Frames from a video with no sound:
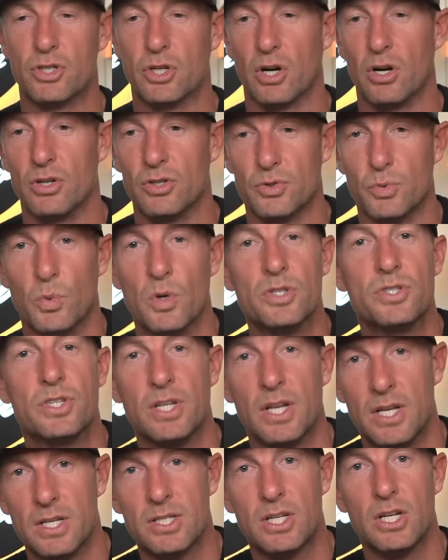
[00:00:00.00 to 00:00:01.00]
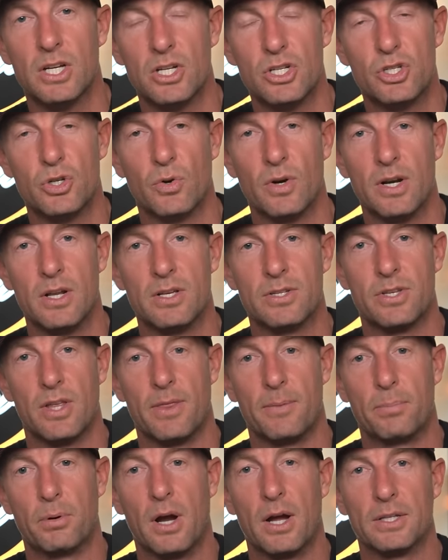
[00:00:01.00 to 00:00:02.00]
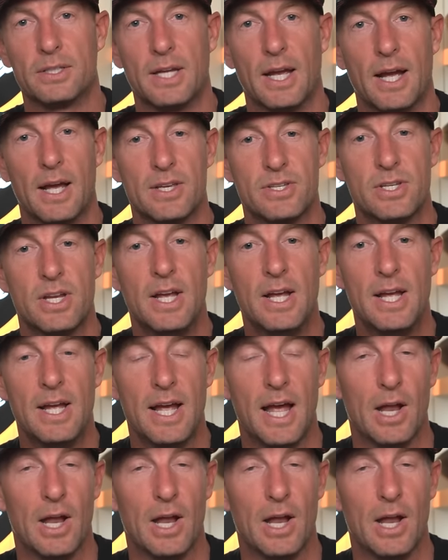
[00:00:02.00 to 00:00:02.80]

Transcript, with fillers: Charles Woodson is going to join us on the broadcast,